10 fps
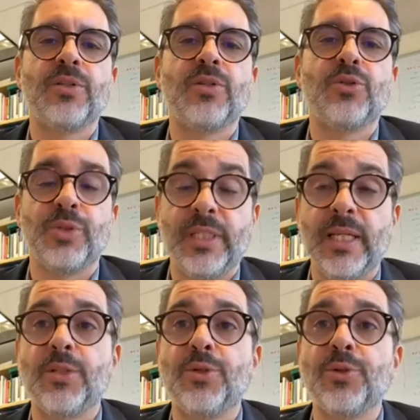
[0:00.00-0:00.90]
to
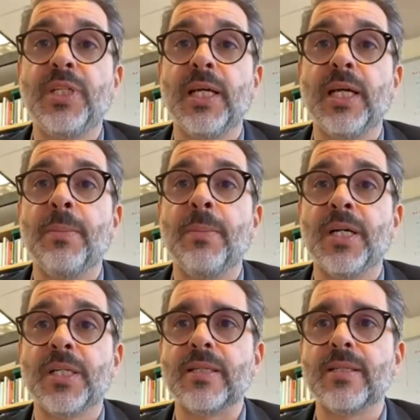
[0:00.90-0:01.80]
the, to the
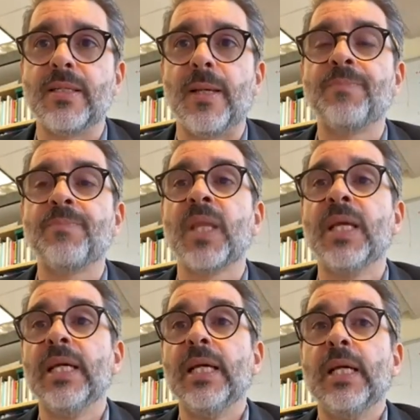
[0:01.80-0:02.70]
emergency
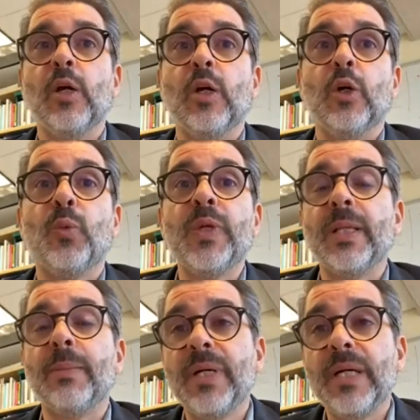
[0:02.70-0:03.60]
with
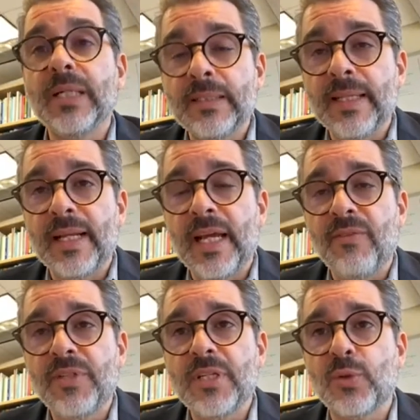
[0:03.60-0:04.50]
the burden that I
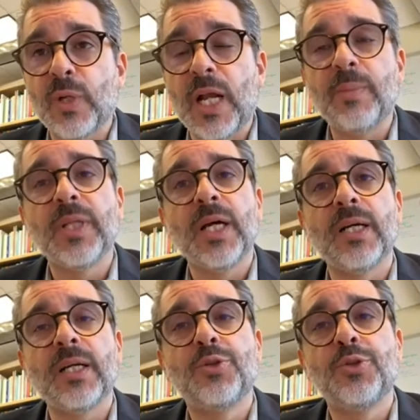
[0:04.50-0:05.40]
have described
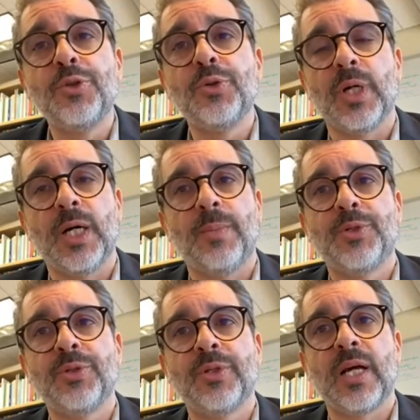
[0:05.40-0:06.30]
to you up
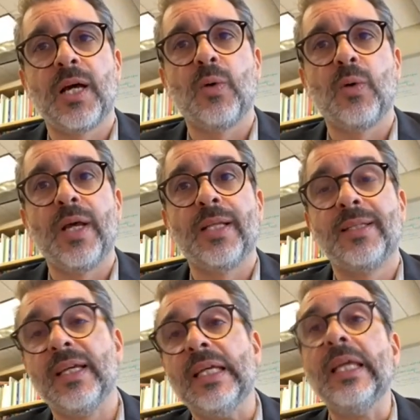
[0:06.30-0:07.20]
to now and
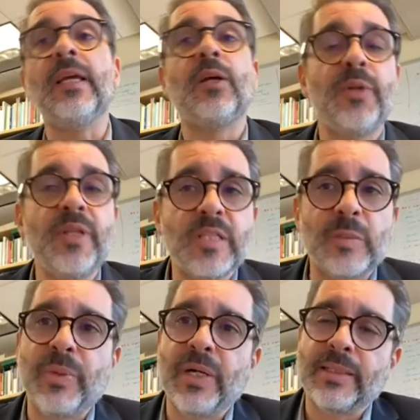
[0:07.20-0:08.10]
the increased
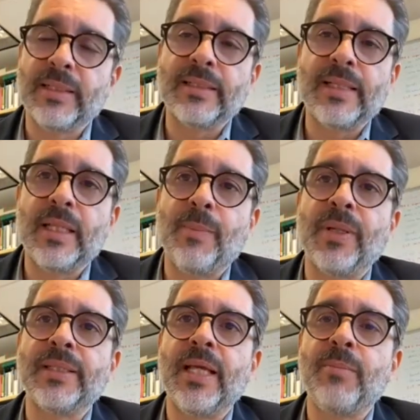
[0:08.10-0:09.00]
burden that the
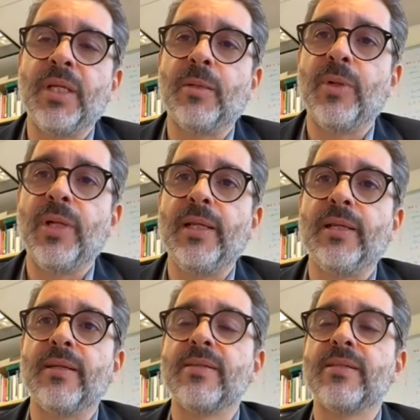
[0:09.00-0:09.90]
pandemic
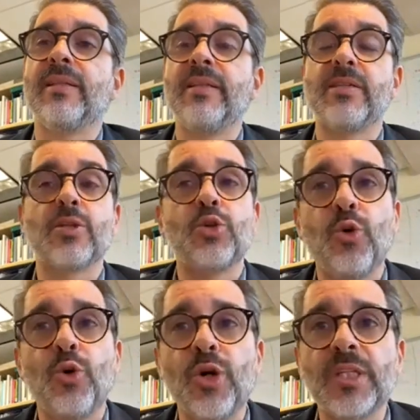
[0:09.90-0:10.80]
brings, this
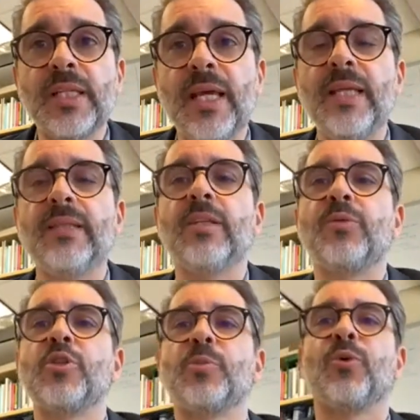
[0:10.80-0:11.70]
coordinated
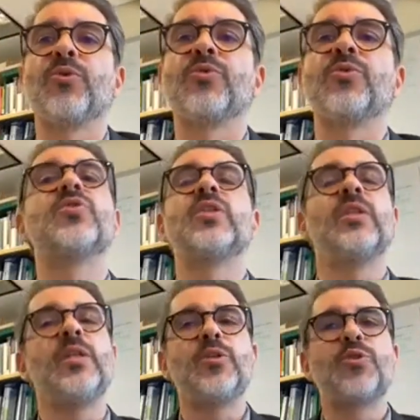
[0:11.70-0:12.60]
response
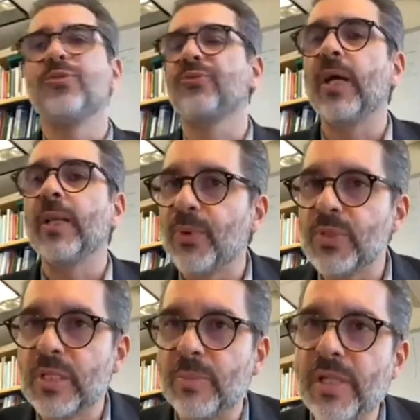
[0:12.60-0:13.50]
need to find
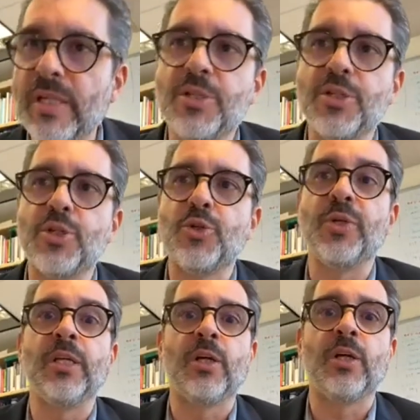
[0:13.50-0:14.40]
possibilities to
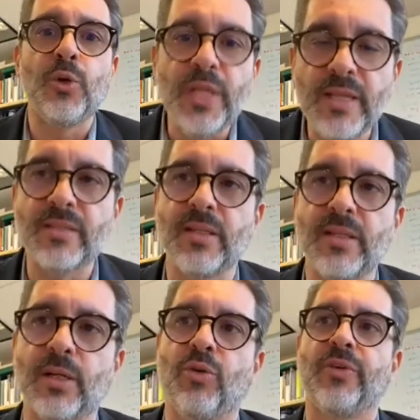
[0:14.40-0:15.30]
increase the
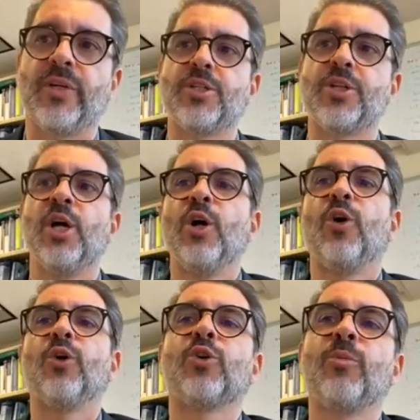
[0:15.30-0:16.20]
coverage
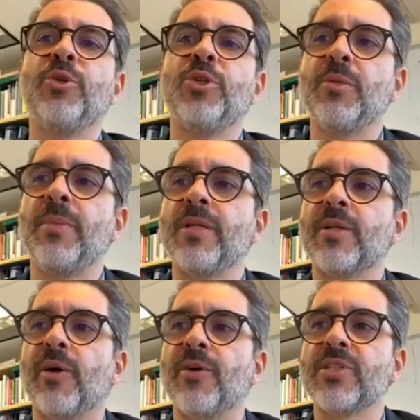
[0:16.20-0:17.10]
on community
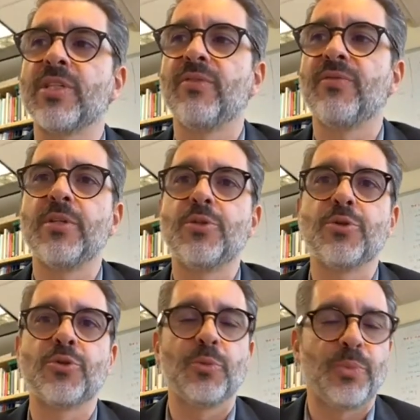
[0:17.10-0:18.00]
mental health services
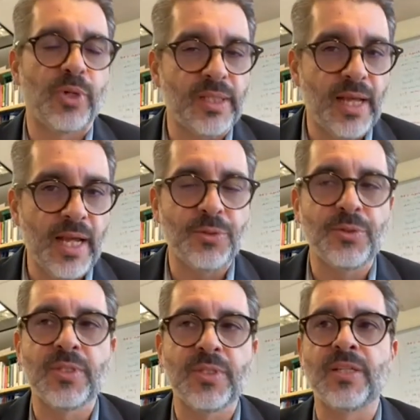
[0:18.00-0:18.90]
to support
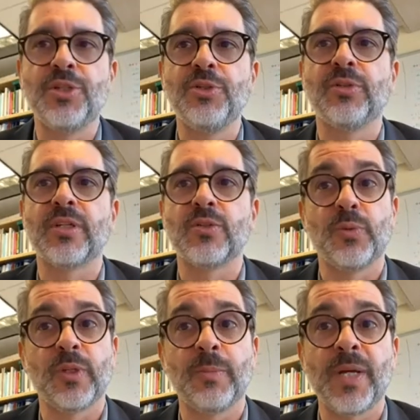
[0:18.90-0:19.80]
adults and children
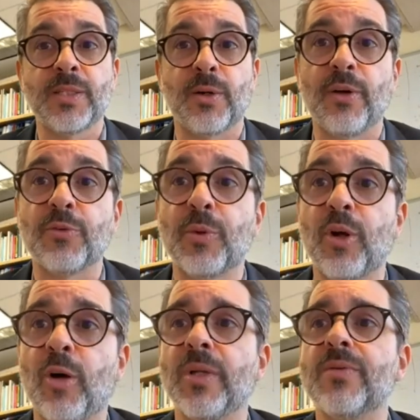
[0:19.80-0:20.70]
with mental health
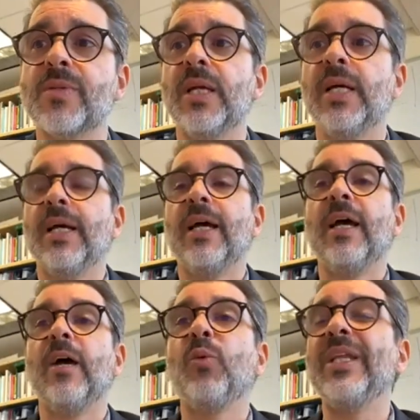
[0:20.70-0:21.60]
problems.
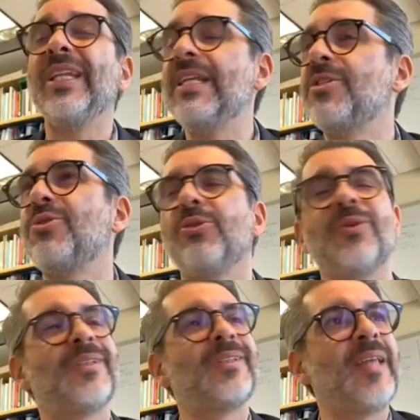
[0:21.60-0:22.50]
Uh, we need to
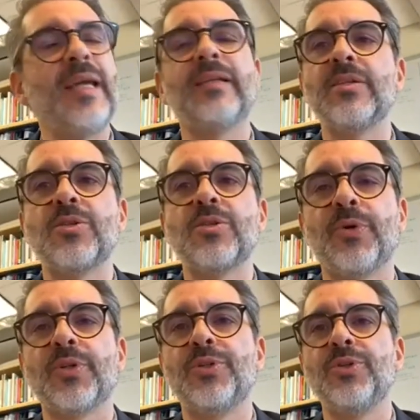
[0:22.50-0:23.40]
take this
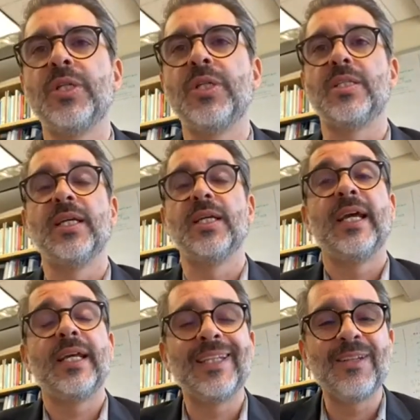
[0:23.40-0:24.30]
opportunity
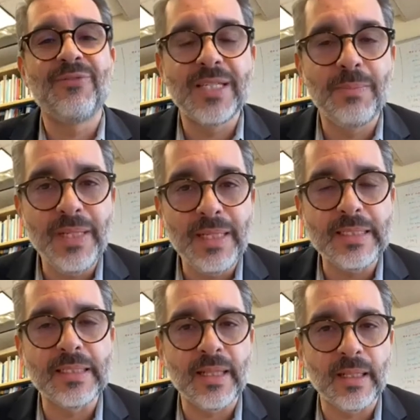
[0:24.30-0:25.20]
and the
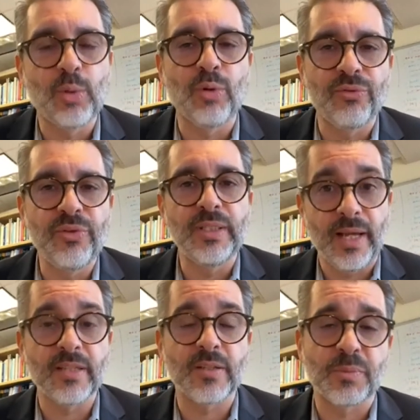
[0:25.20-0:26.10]
visibility that COVID
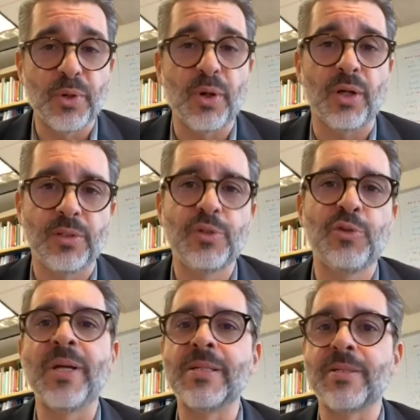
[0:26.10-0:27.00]
has brought
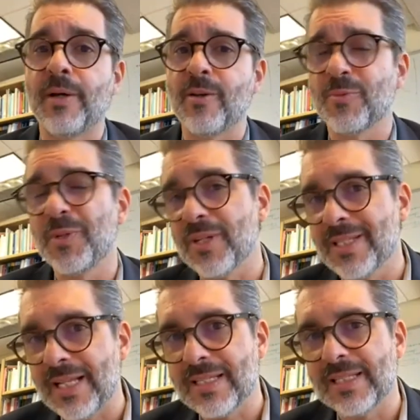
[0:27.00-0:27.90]
to mental health, because
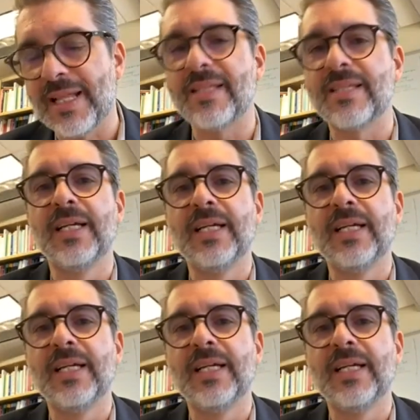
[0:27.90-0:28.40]
that's that's